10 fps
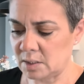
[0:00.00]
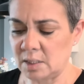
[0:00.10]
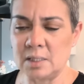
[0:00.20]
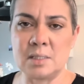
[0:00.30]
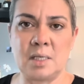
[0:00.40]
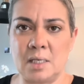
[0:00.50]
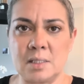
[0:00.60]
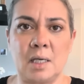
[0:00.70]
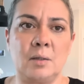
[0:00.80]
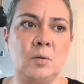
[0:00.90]
They taste
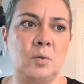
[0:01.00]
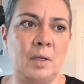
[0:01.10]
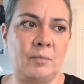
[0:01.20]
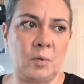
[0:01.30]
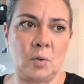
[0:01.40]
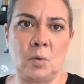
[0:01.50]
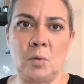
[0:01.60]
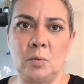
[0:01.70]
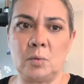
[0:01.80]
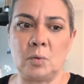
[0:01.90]
like, if you
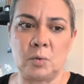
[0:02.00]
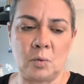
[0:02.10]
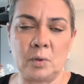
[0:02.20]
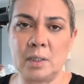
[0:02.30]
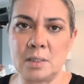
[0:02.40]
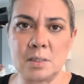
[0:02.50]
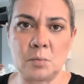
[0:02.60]
know tostones,